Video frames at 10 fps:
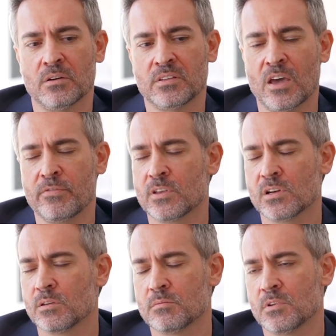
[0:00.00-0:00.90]

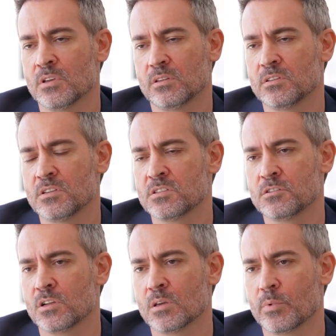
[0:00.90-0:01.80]
Definitely, this is
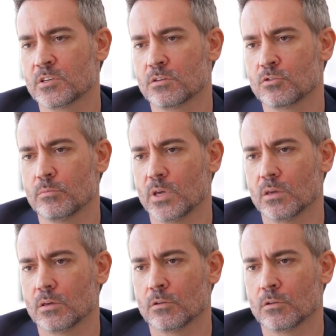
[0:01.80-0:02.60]
not a patient to me,